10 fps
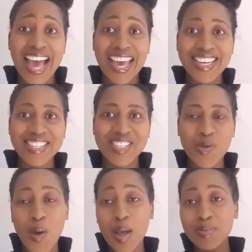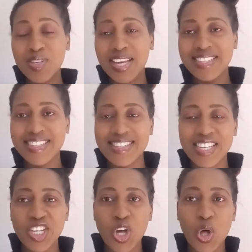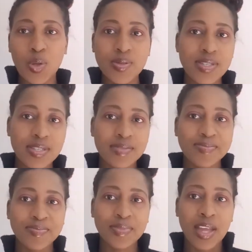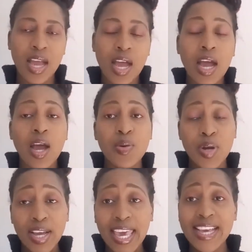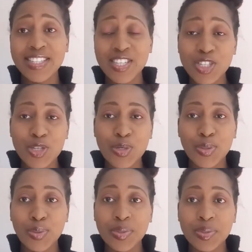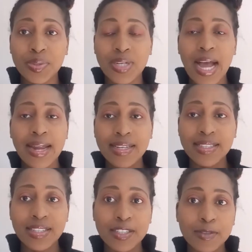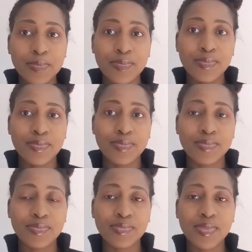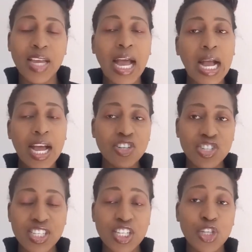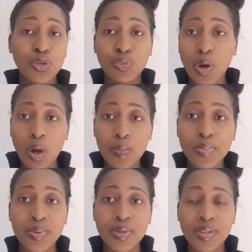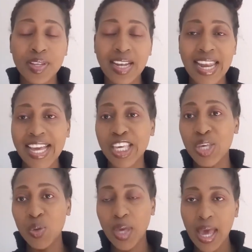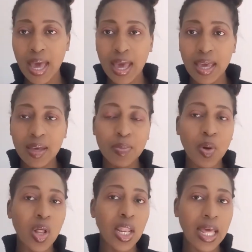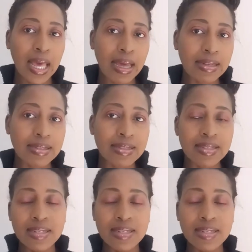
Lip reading: guys, welcome to HSE Goals. Relocating to Canada, countries in Europe like UK, Poland,